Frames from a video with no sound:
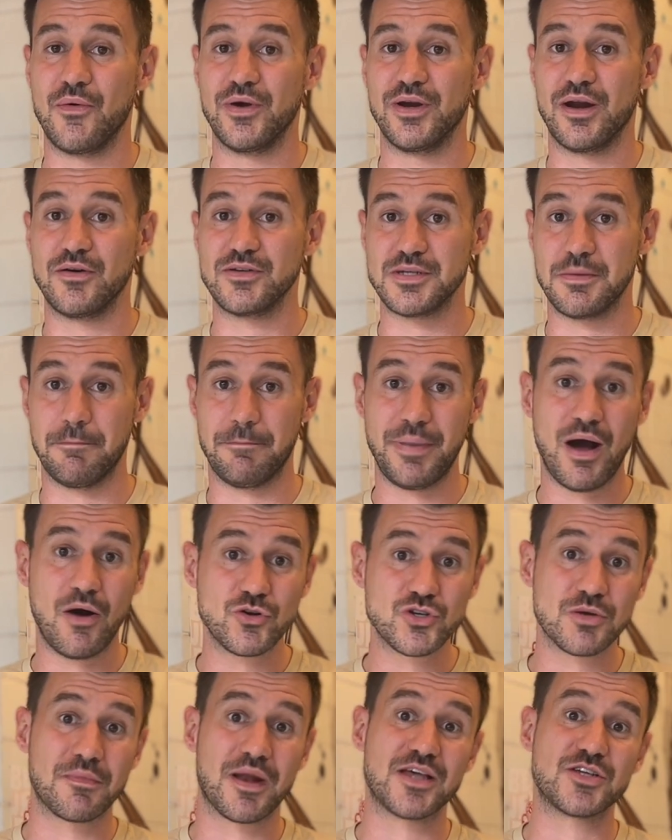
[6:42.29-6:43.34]
and I was in
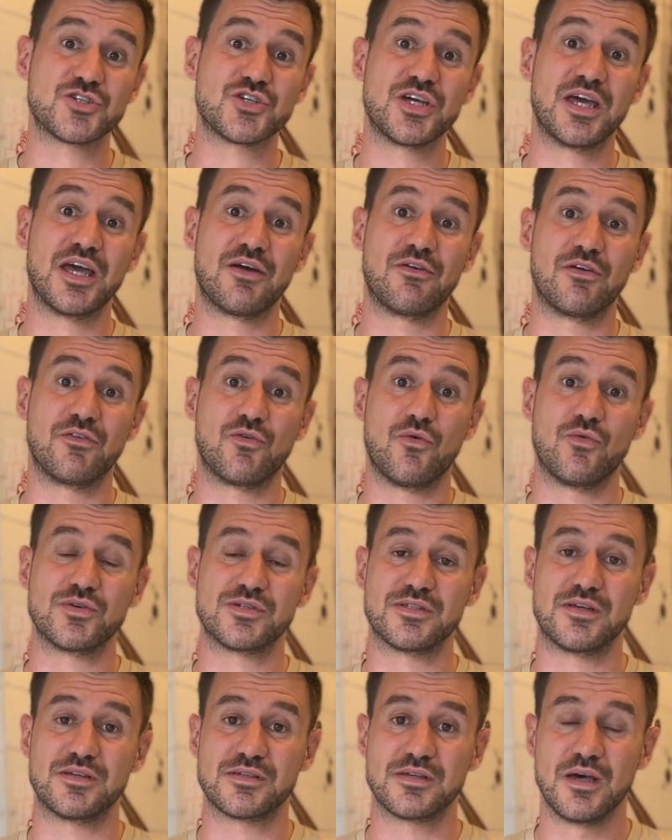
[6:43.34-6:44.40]
Belgium last year, and of course
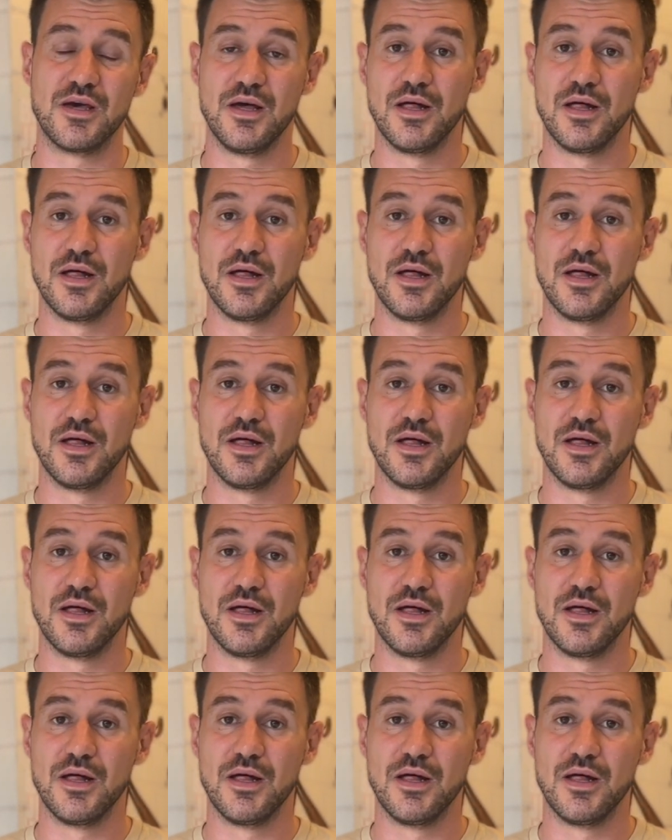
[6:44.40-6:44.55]
there's